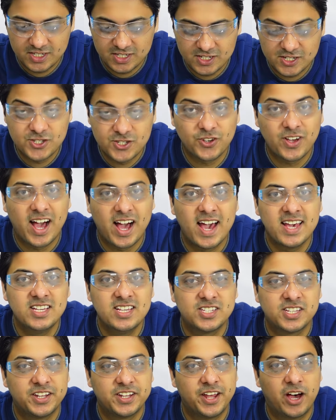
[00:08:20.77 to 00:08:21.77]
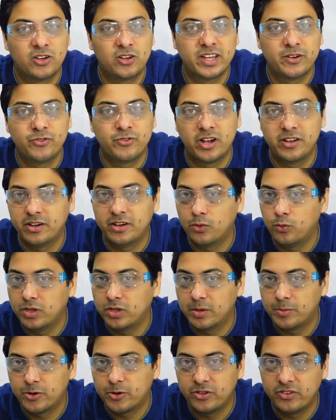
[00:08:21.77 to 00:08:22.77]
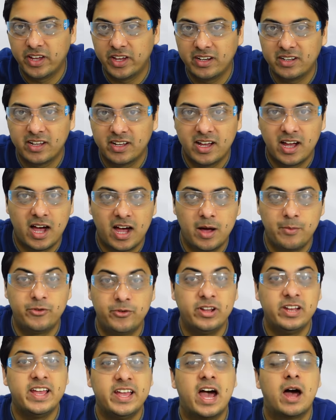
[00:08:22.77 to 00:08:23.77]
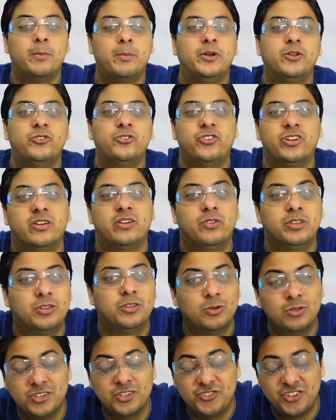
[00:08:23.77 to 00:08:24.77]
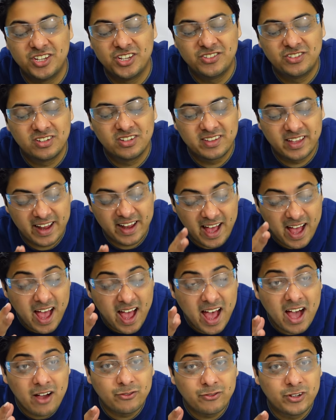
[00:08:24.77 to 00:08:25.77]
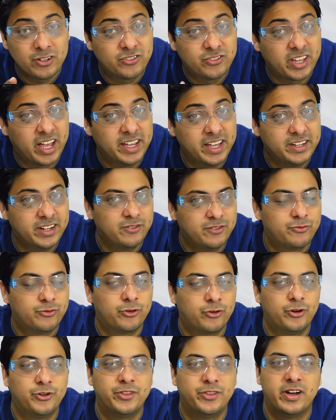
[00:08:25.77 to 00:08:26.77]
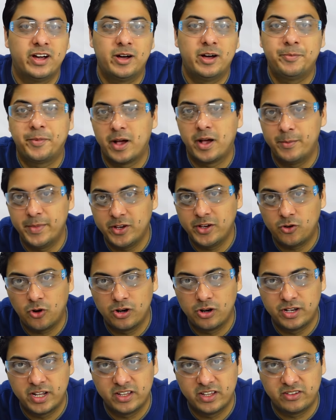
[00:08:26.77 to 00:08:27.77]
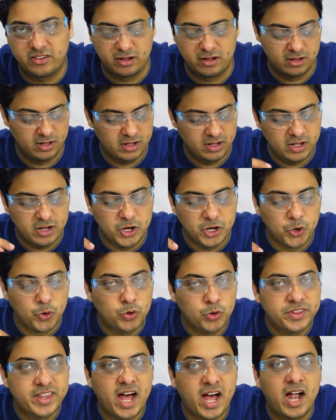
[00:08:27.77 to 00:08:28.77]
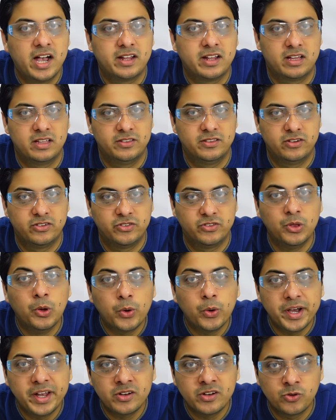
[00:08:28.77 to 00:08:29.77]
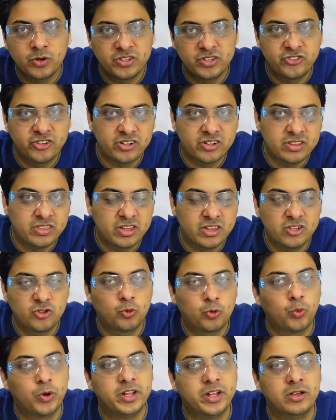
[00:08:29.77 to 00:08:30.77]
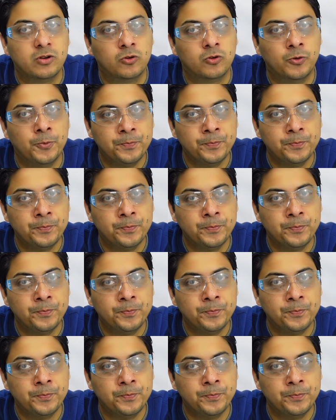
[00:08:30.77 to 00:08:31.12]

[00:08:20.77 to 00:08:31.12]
so guys now that we are done with the project i'm really happy to share with you the changes that i have decided for the upcoming contest note that there is no hidden question in this video